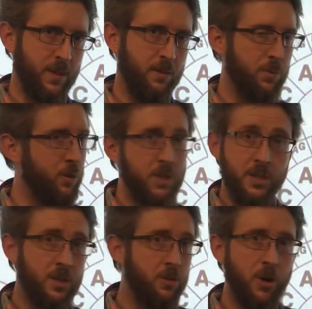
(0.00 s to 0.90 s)
Proteins
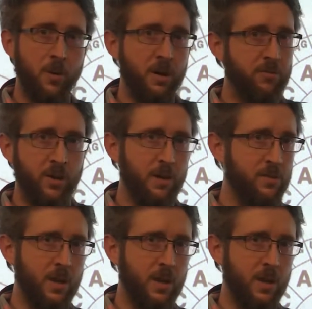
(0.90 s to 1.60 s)
don't go on forever and